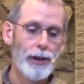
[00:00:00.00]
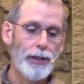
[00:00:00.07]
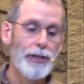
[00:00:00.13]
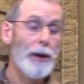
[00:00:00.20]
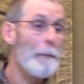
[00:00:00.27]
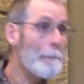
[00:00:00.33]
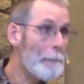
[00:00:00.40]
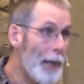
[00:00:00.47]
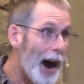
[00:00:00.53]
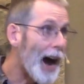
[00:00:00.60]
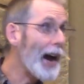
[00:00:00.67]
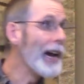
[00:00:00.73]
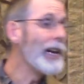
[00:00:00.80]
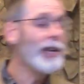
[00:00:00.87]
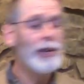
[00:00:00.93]
the
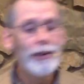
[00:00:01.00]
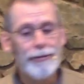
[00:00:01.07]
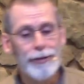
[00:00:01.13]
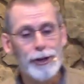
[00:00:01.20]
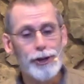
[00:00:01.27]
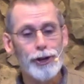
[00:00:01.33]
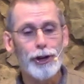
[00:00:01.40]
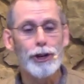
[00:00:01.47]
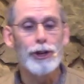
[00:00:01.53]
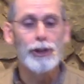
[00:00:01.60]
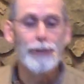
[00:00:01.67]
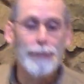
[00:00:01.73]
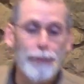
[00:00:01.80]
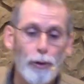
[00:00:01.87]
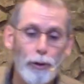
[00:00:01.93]
mind of the
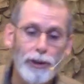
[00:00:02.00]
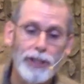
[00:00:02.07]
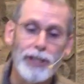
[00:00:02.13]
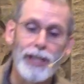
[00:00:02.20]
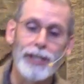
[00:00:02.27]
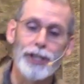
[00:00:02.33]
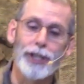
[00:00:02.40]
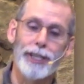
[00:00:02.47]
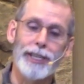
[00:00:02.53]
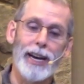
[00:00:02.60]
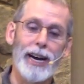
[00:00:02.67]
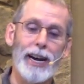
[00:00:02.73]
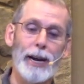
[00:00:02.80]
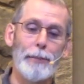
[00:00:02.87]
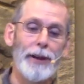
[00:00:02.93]
church for such a
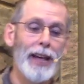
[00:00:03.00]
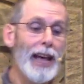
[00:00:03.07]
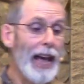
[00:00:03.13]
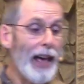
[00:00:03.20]
time.